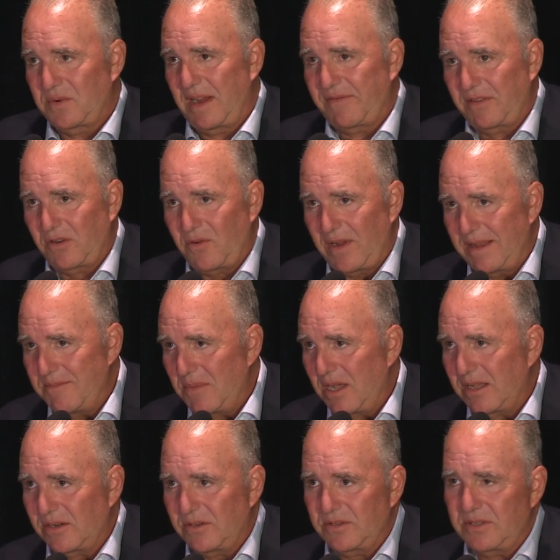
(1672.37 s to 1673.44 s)
We have to create
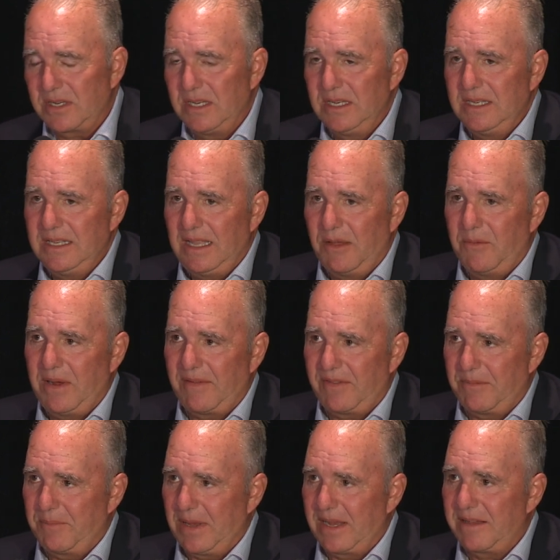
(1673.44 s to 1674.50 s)
models, and we have
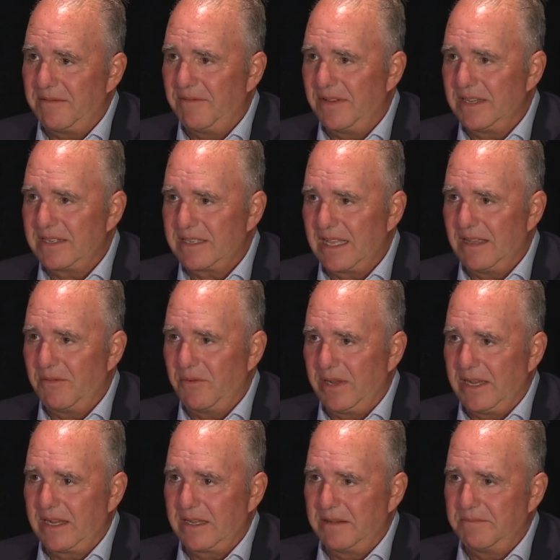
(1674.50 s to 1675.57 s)
to be convinced that
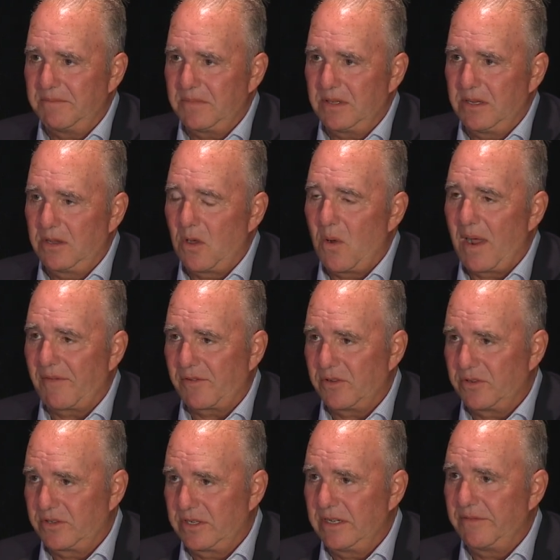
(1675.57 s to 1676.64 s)
we can go after
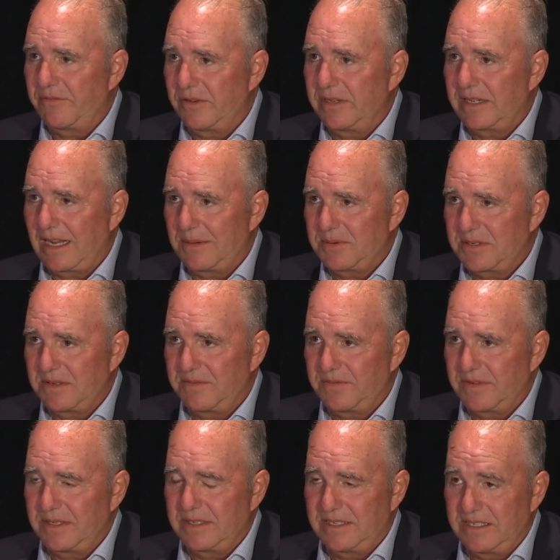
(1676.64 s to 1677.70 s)
different types of
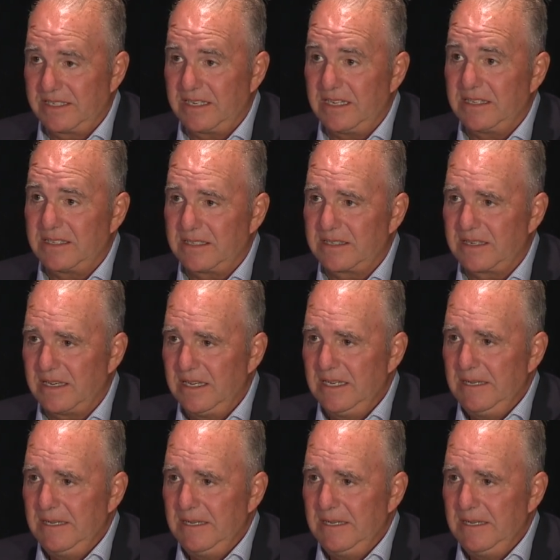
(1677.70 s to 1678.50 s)
uh, diseases.